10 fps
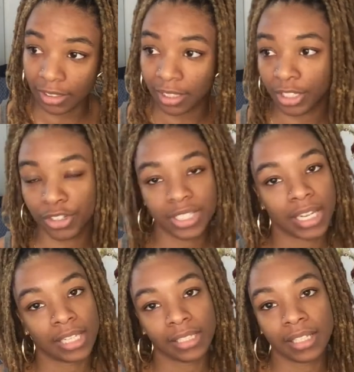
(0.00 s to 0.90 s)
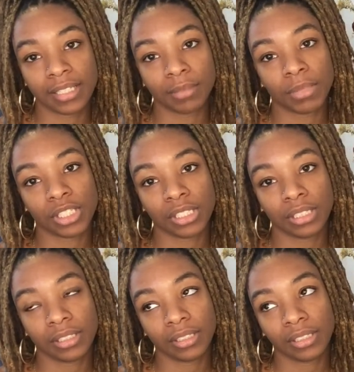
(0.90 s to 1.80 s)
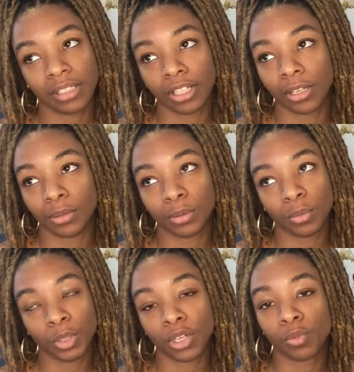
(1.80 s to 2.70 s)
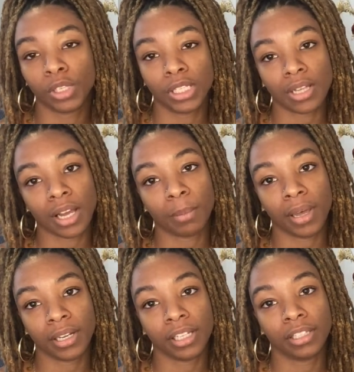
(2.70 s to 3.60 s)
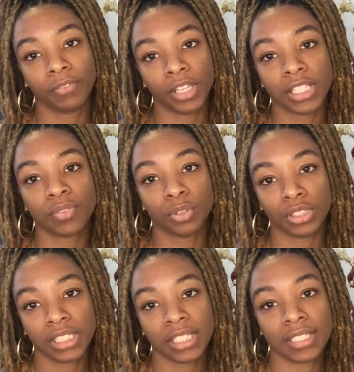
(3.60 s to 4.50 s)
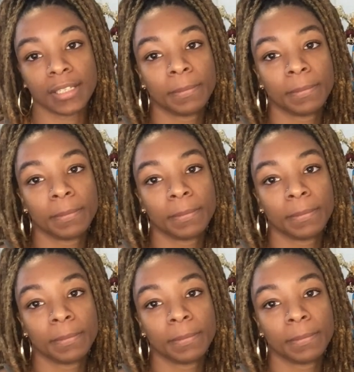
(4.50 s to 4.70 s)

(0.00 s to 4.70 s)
understand that submission, we don't really talk about it in its fullness.